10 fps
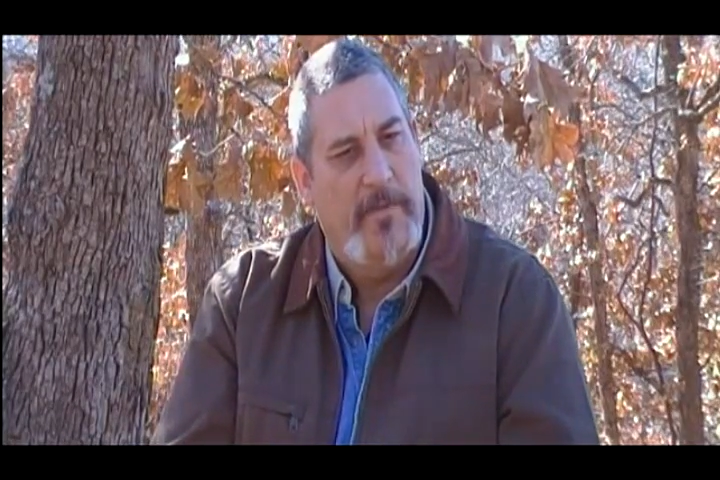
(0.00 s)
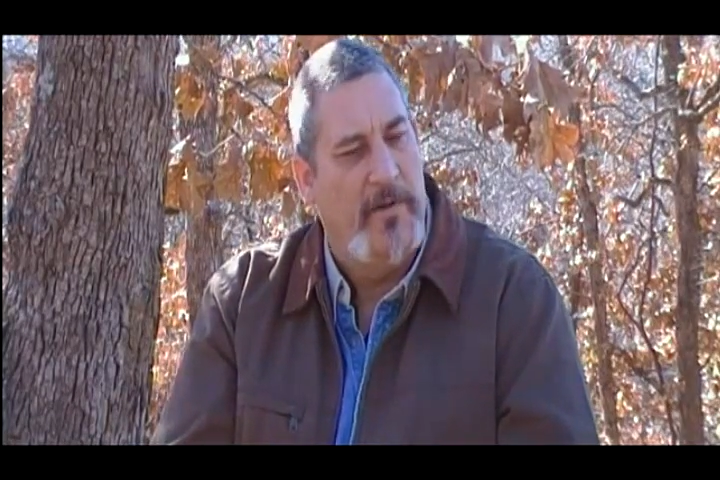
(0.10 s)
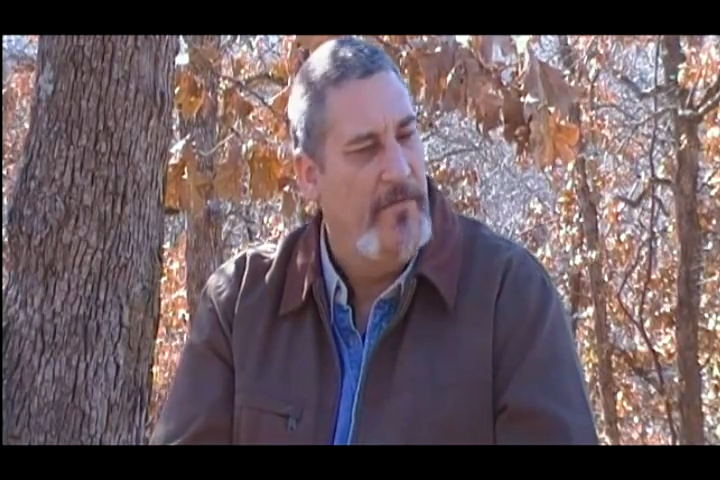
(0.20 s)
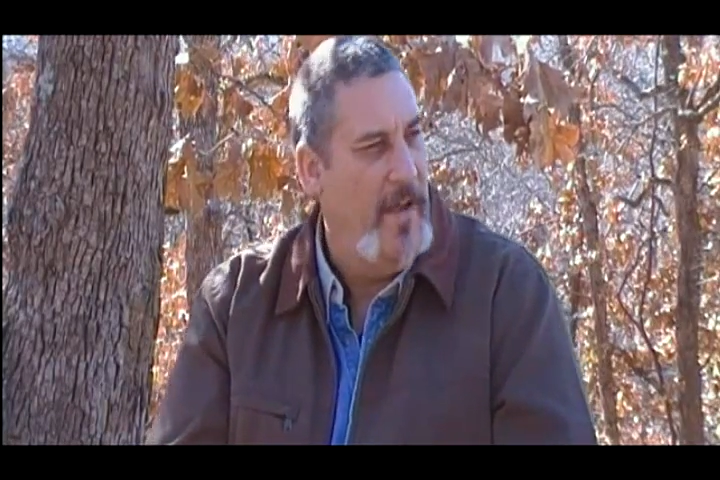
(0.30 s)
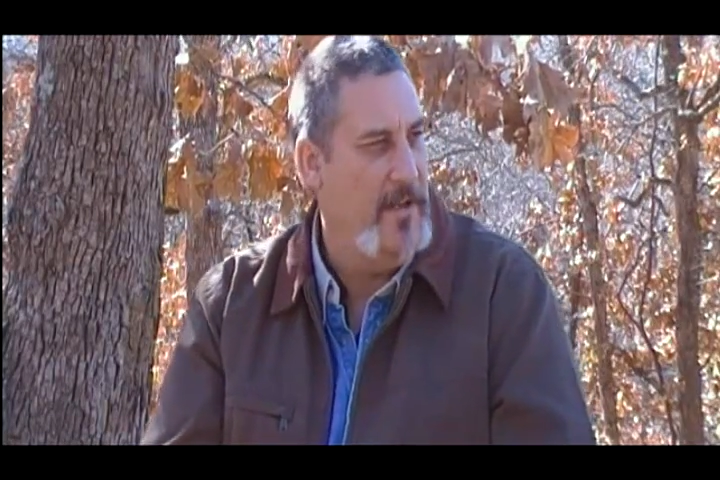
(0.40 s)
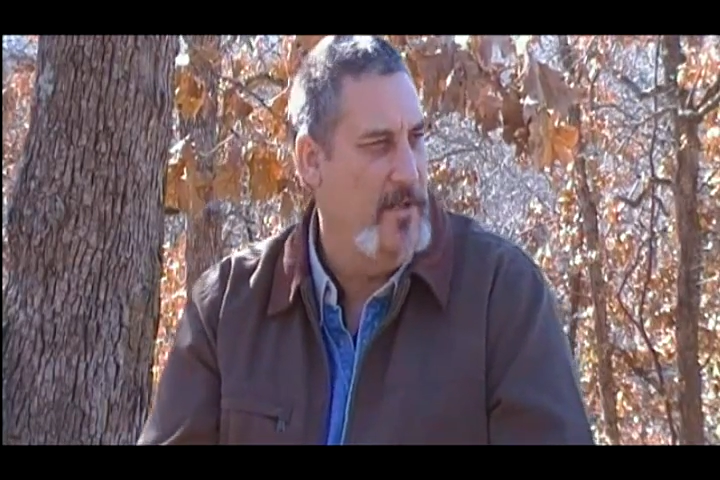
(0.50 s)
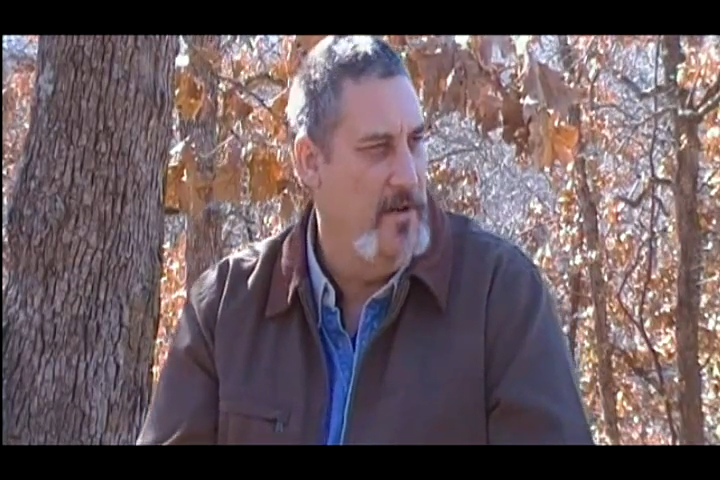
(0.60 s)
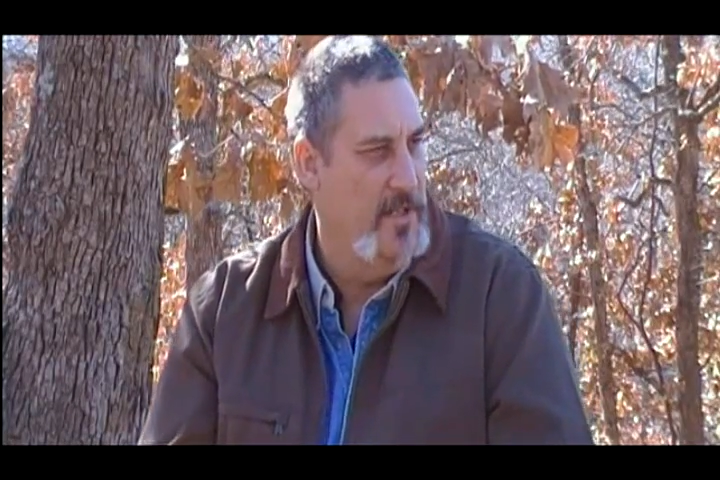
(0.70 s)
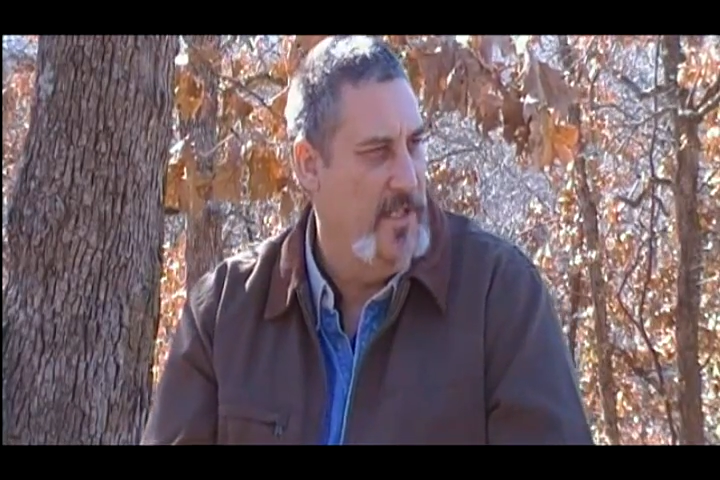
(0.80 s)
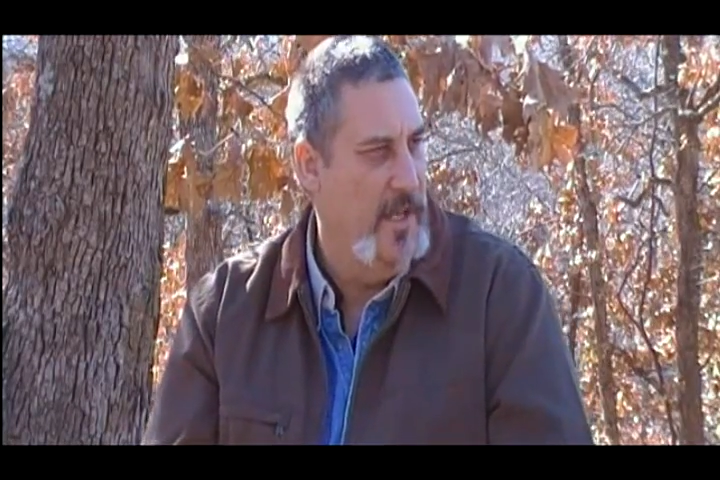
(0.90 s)
perfect
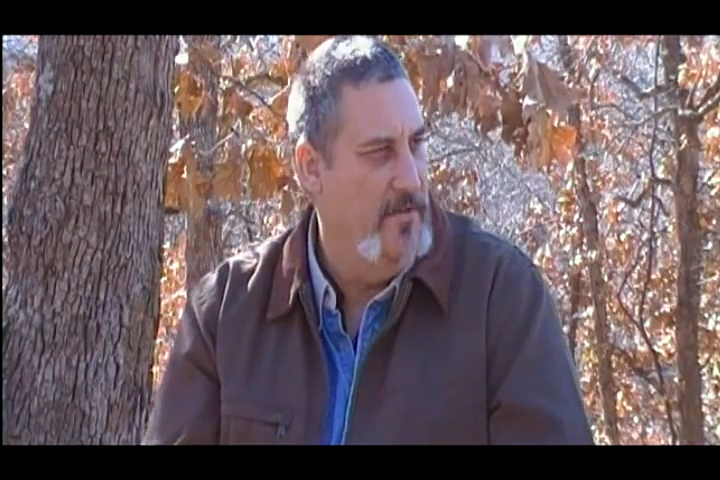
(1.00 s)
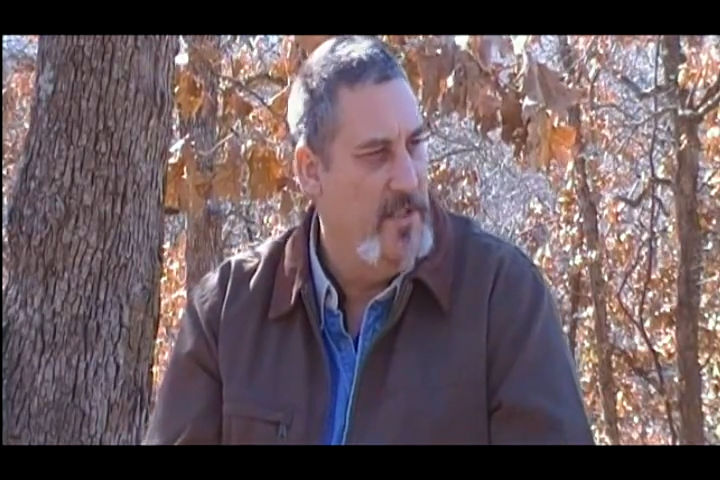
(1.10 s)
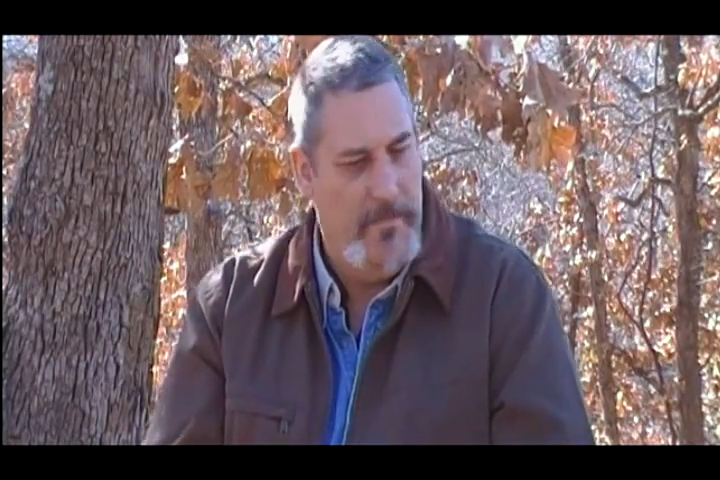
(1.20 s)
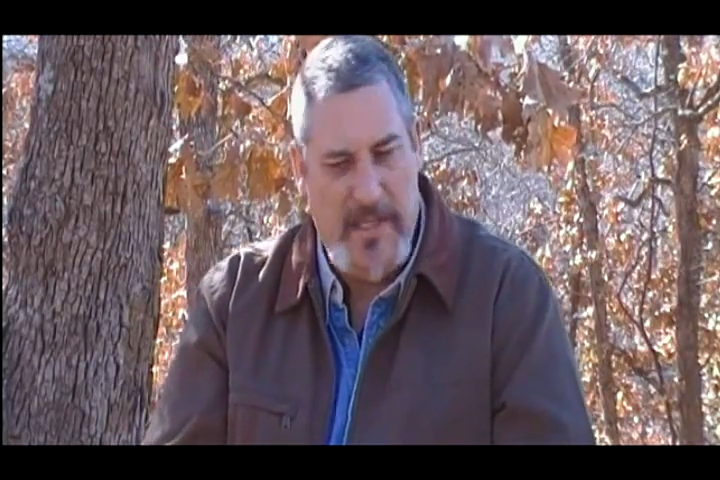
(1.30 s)
ourselves, to